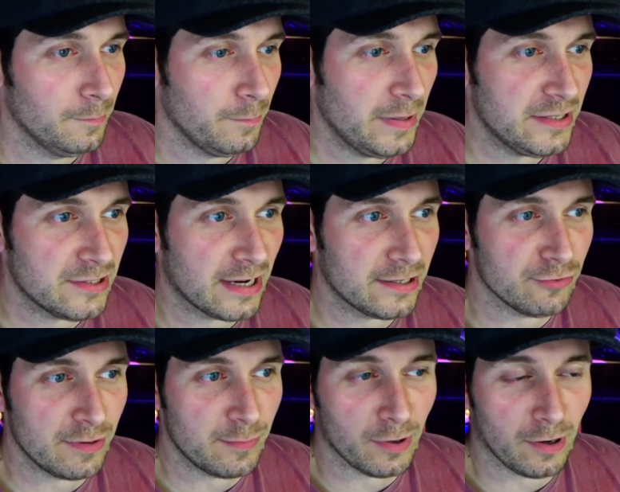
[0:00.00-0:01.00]

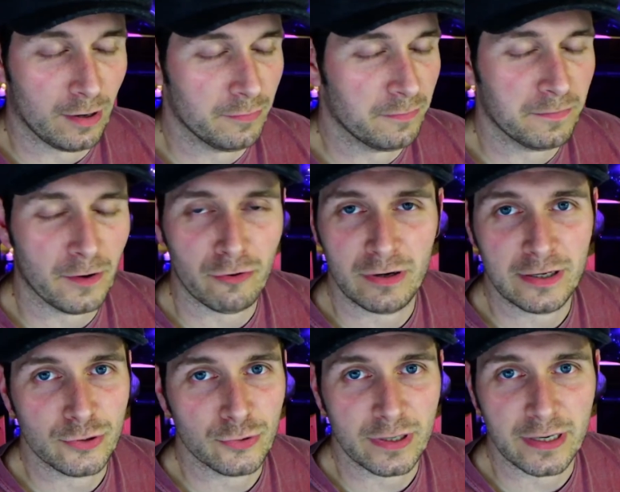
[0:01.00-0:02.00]
mid-January, but I've thoroughly
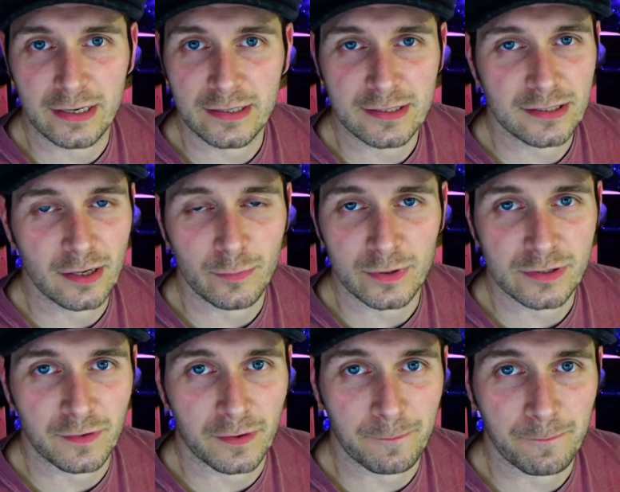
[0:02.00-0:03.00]
enjoyed it. It's so much
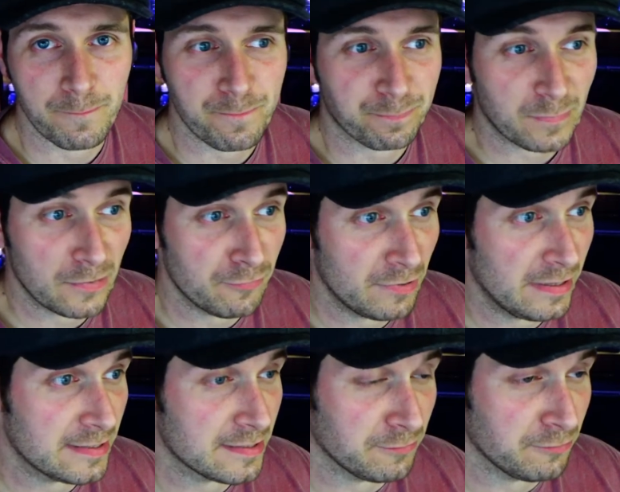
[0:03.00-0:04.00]
fun. It really
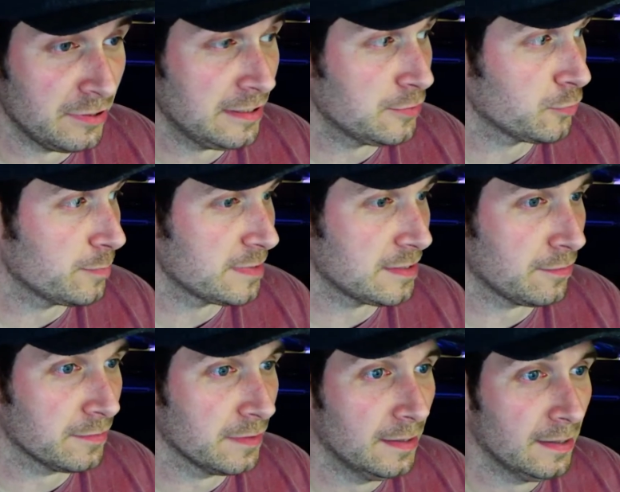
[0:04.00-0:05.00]
is. I'm really enjoying
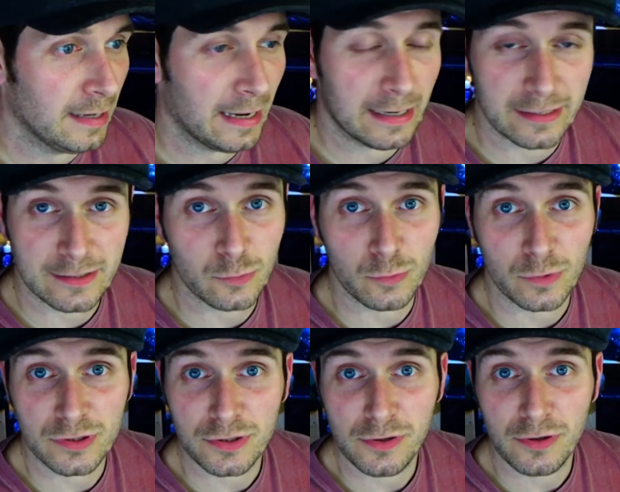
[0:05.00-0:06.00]
myself. And it's all
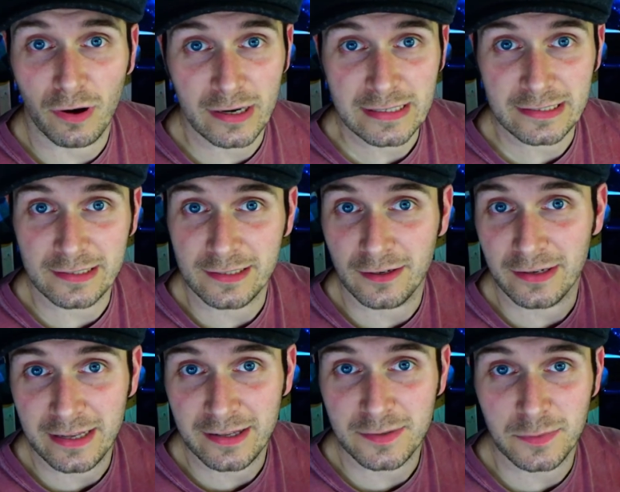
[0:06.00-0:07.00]
because you guys, and, you know,
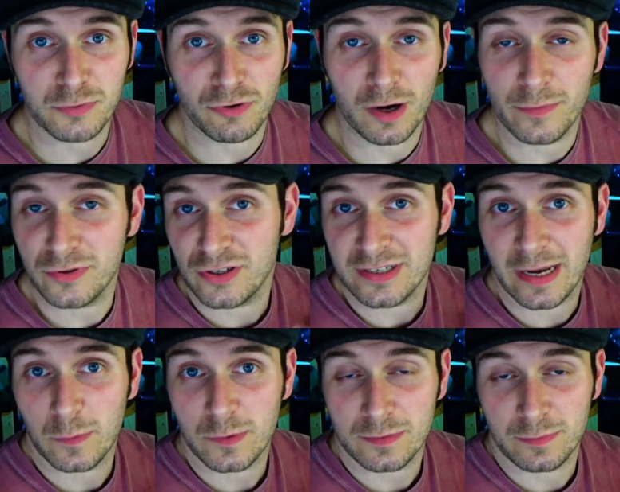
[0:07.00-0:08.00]
getting the subscribers just
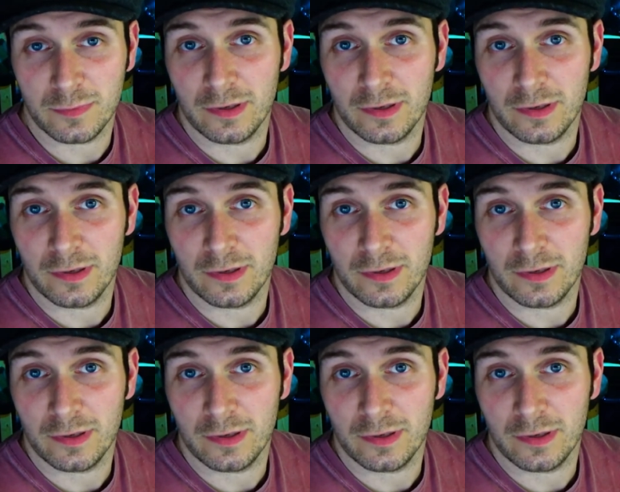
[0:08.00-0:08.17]
helps